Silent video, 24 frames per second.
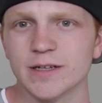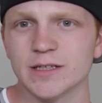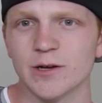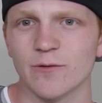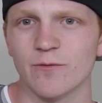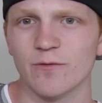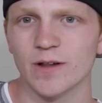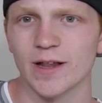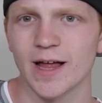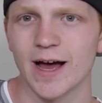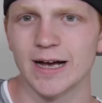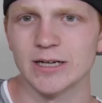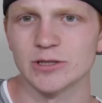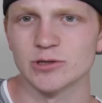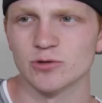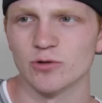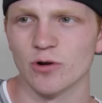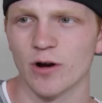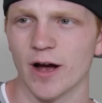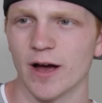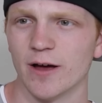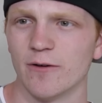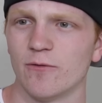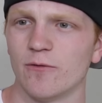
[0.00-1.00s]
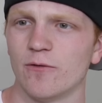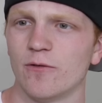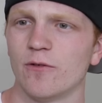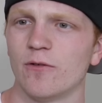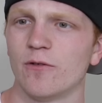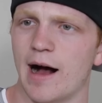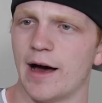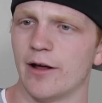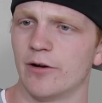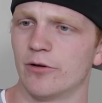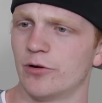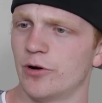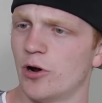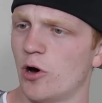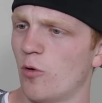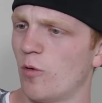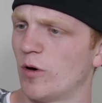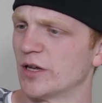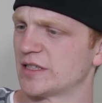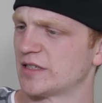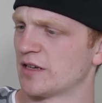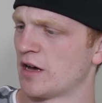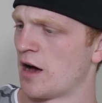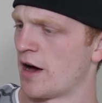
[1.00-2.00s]
It's a flash drive. I don't know
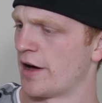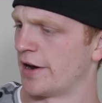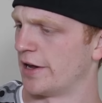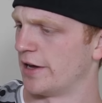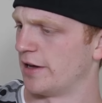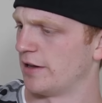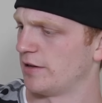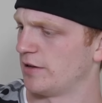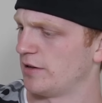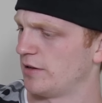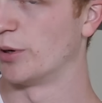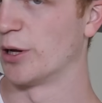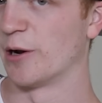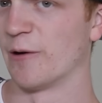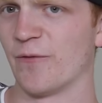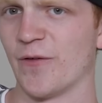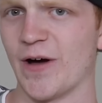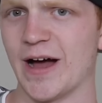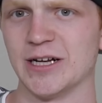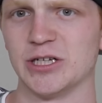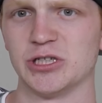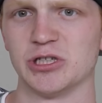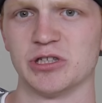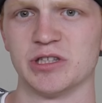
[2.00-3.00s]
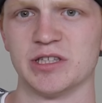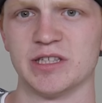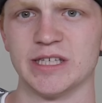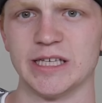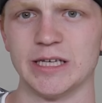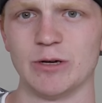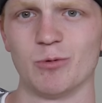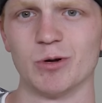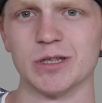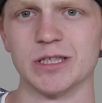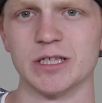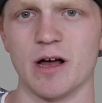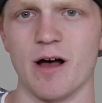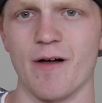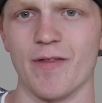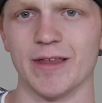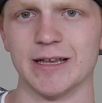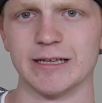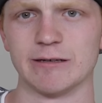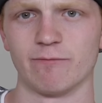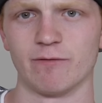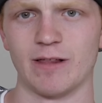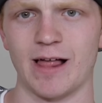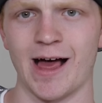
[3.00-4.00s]
what's on it, but if I should see what's on
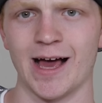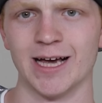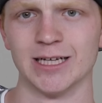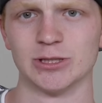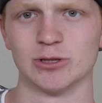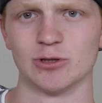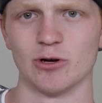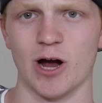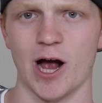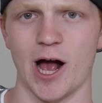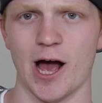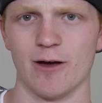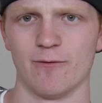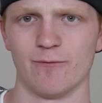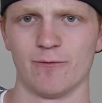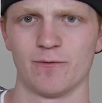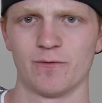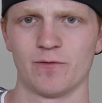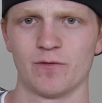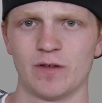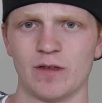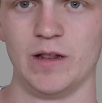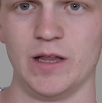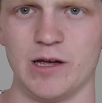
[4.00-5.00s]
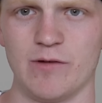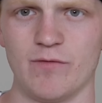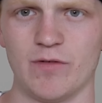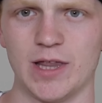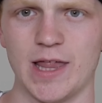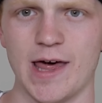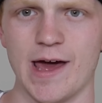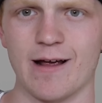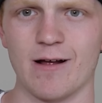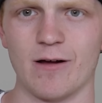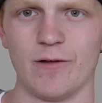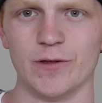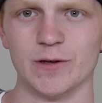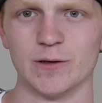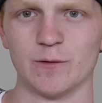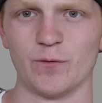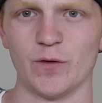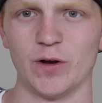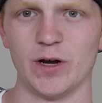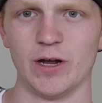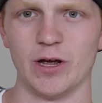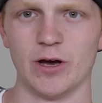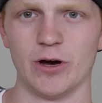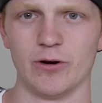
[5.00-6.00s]
this flash drive, leave a like on this
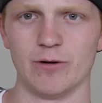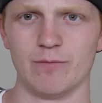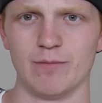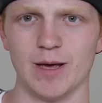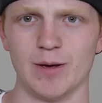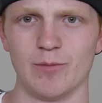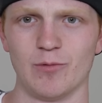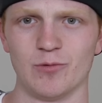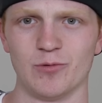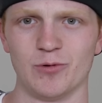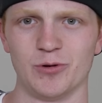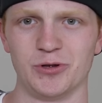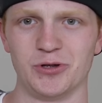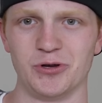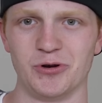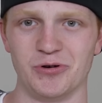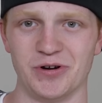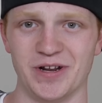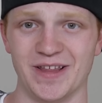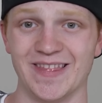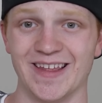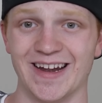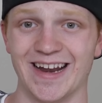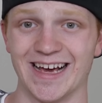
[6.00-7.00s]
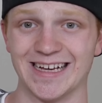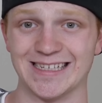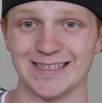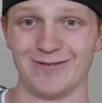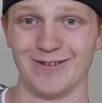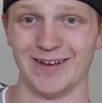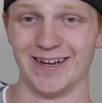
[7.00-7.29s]
video and maybe we'll do it in the next